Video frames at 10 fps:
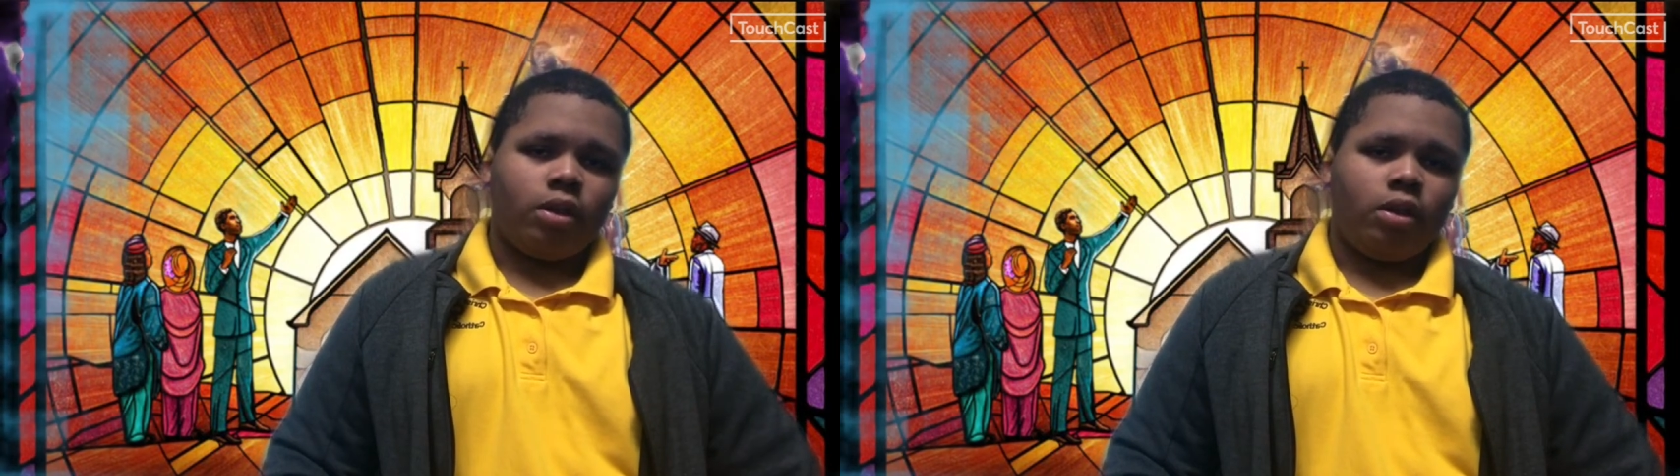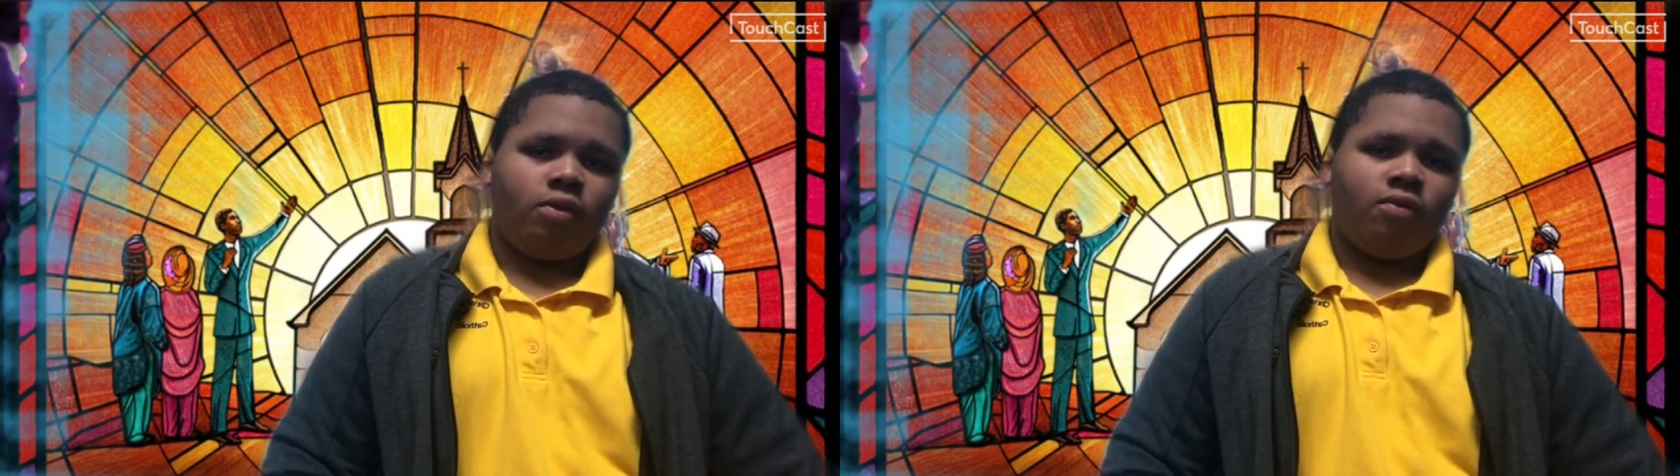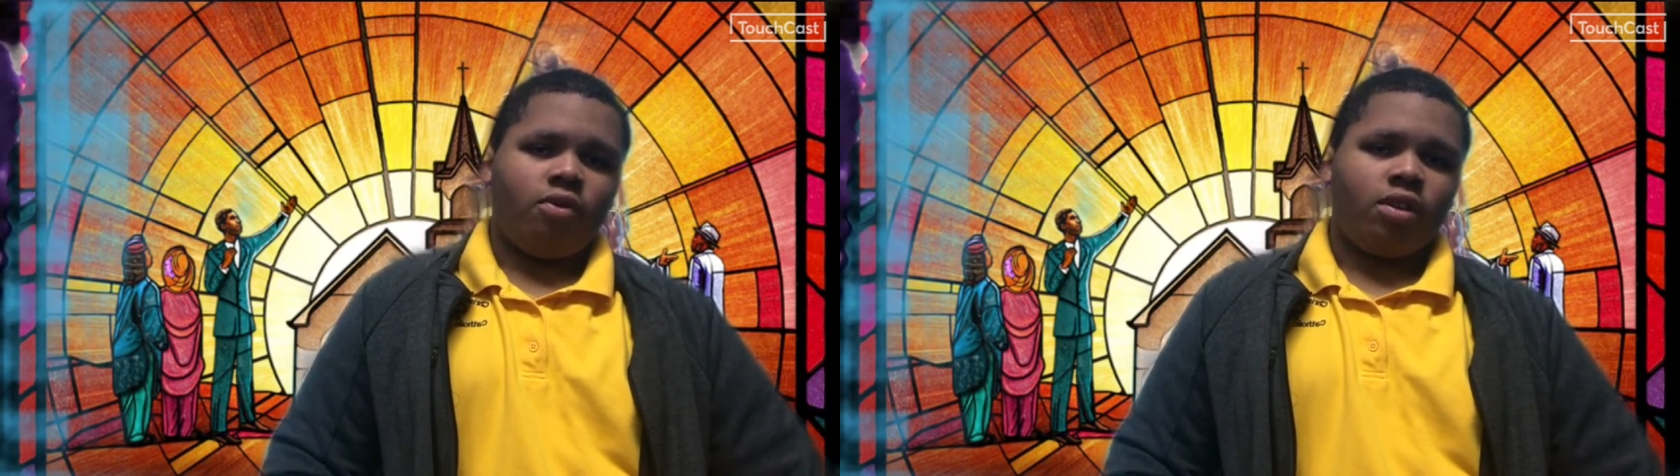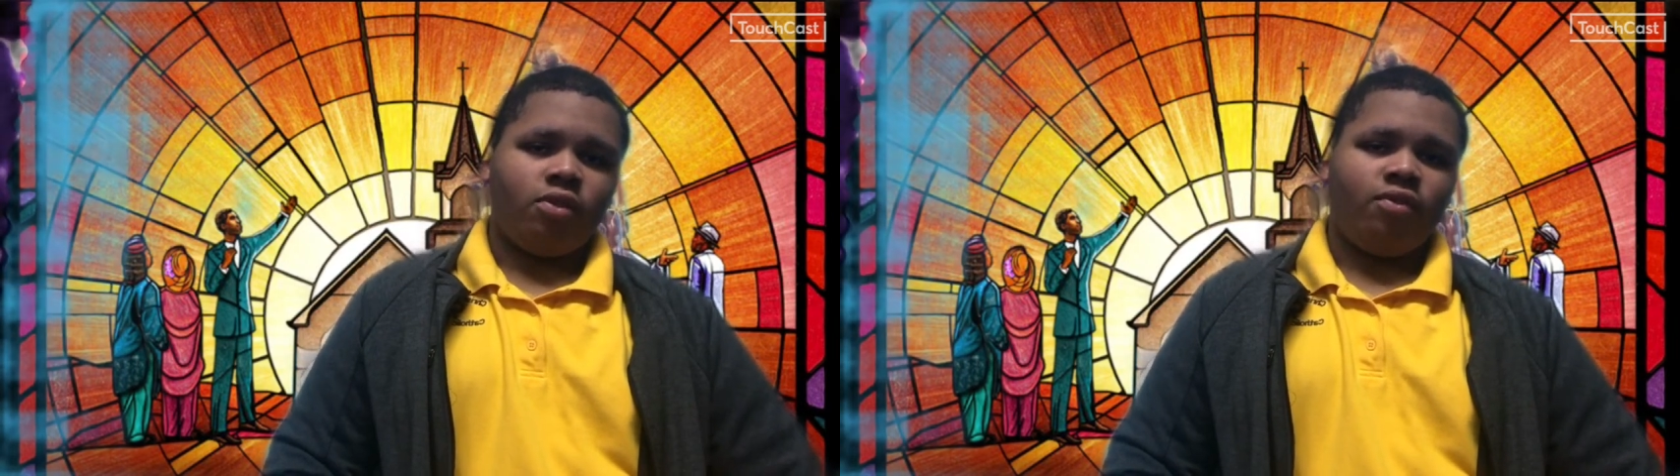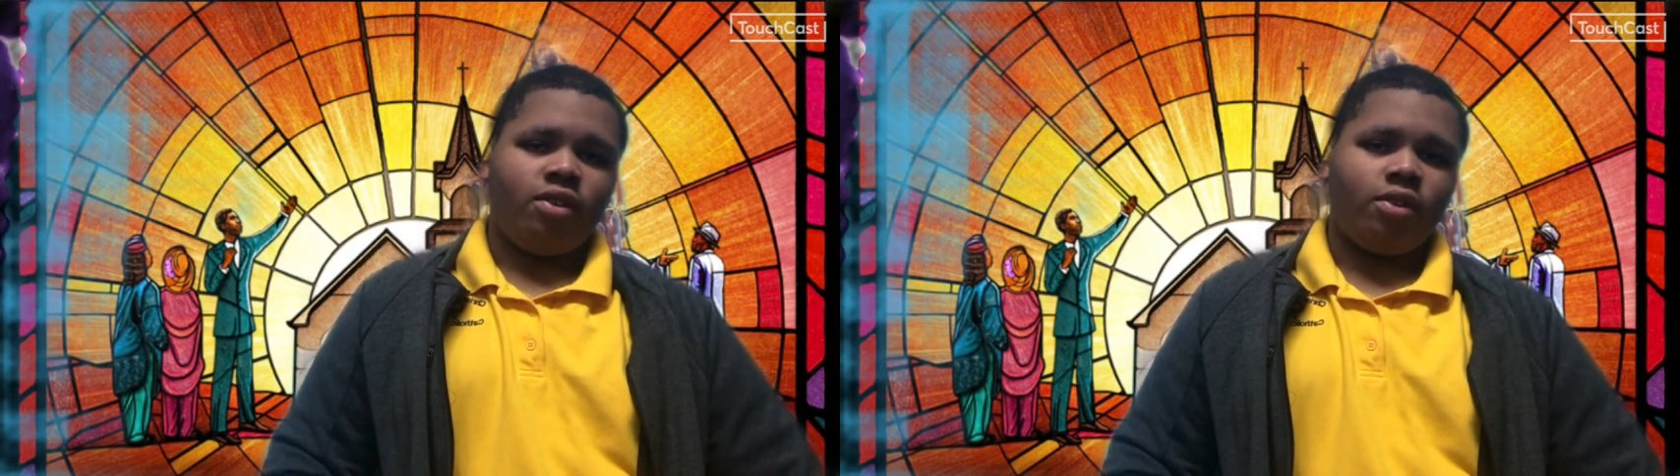influential
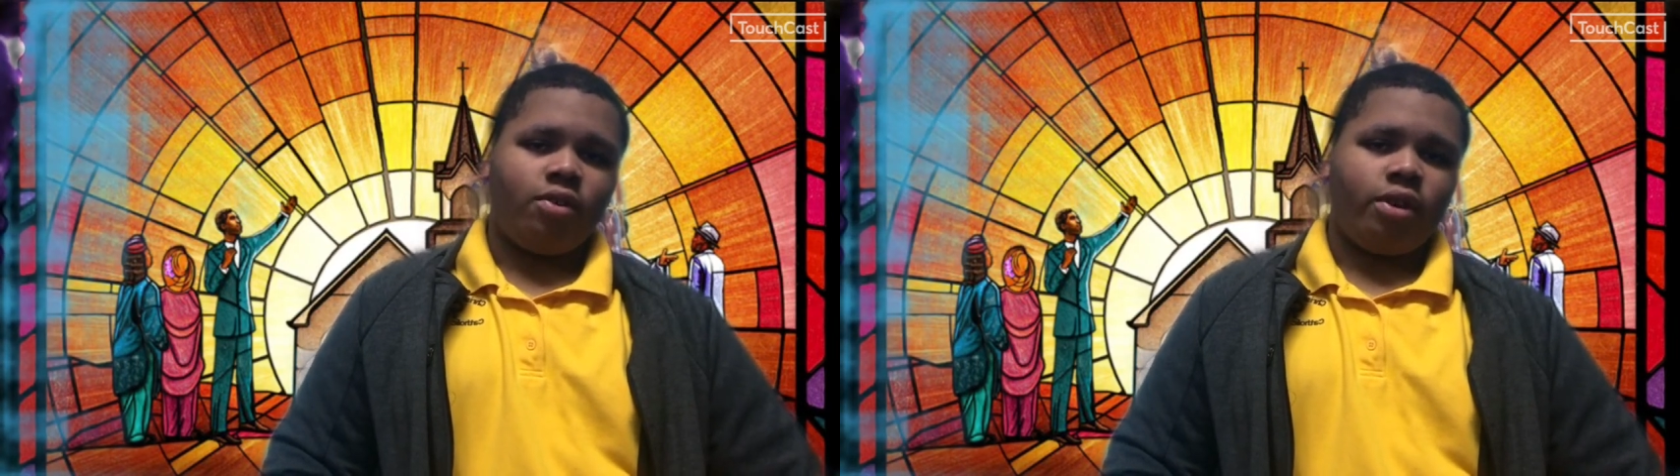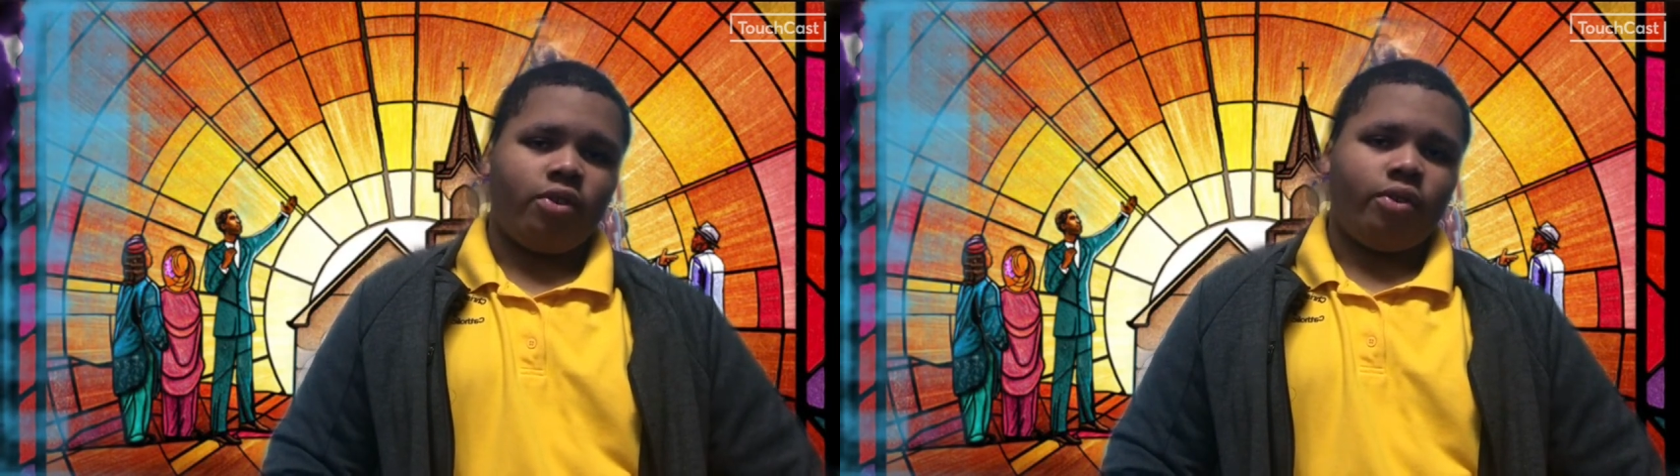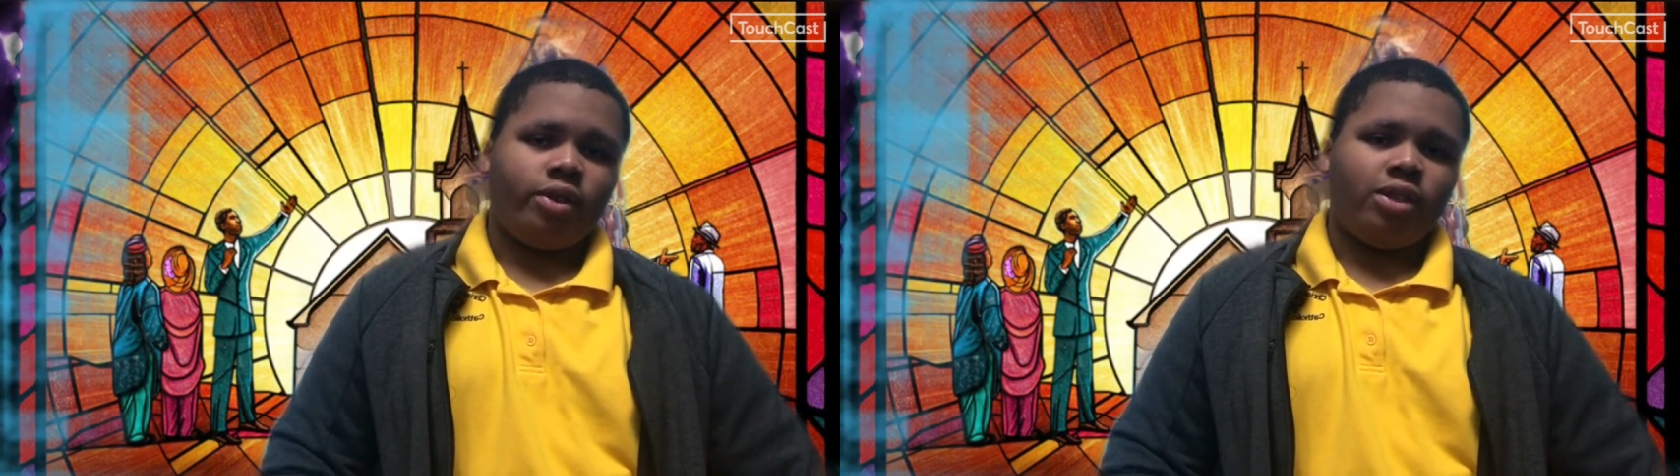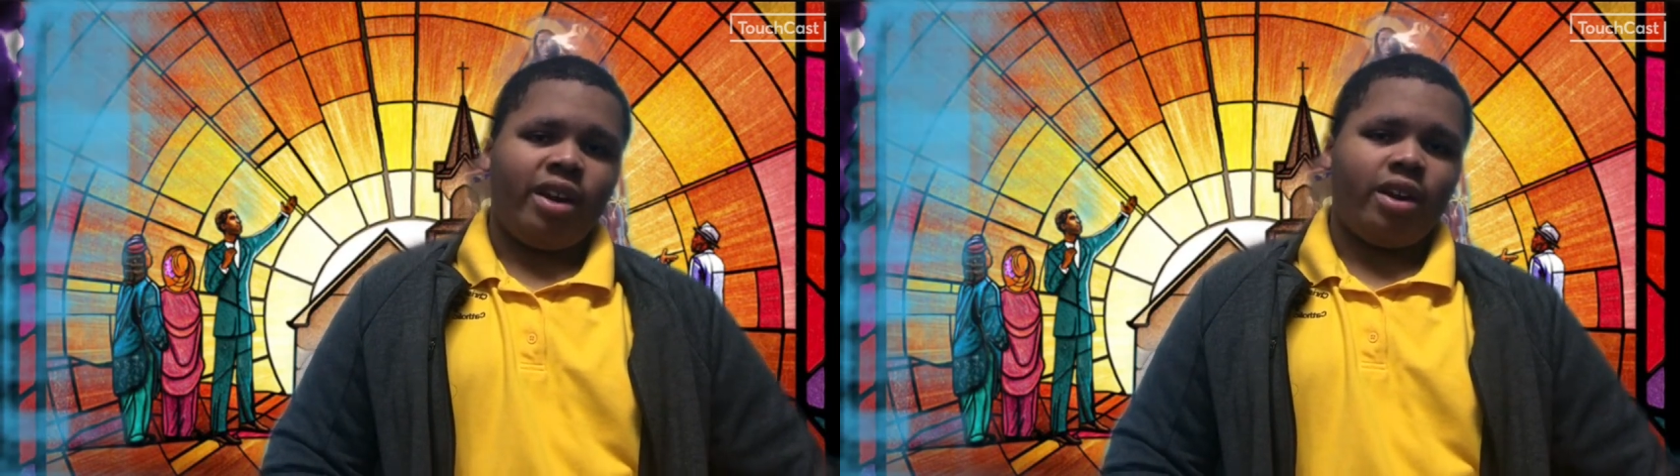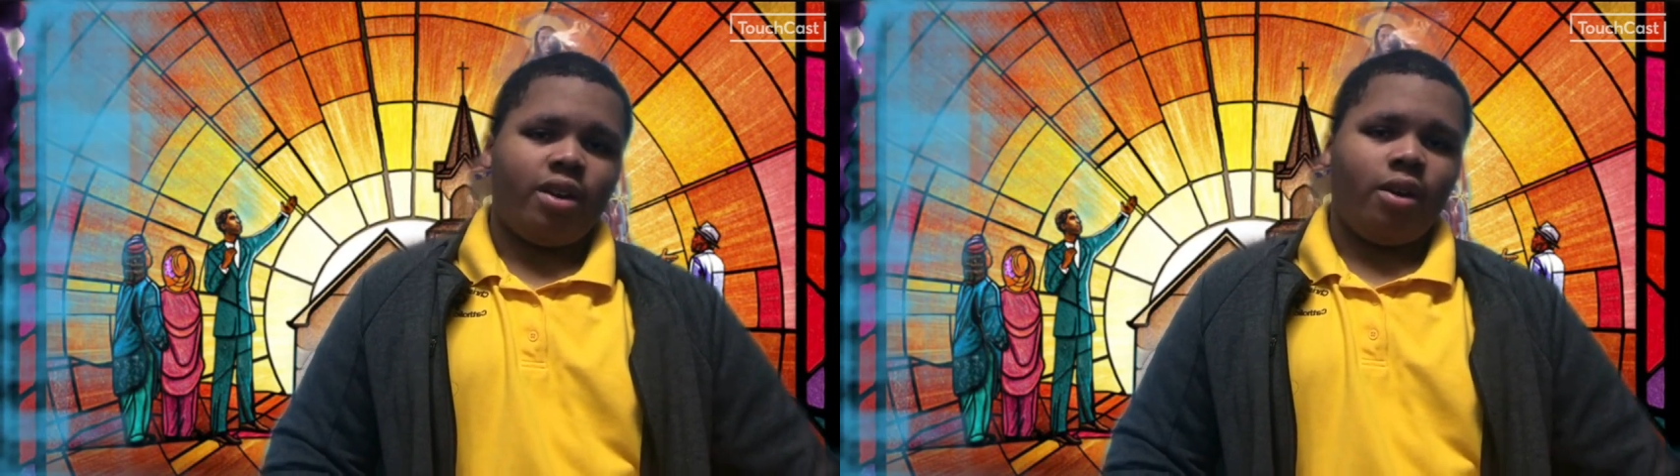figure in
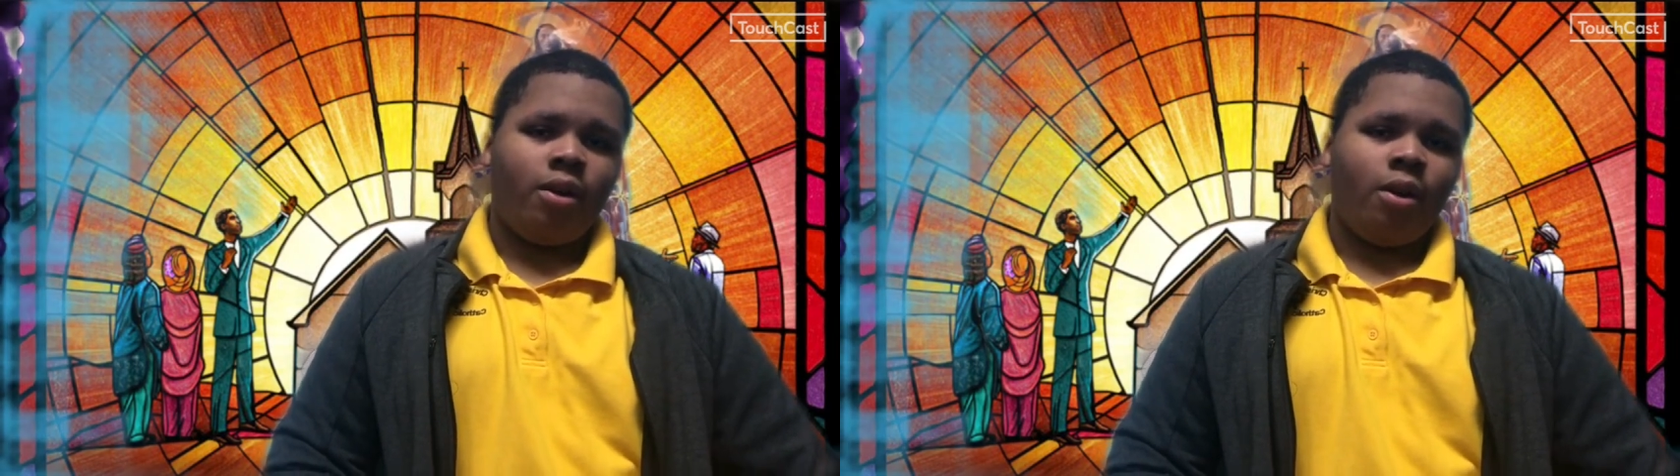Christianity,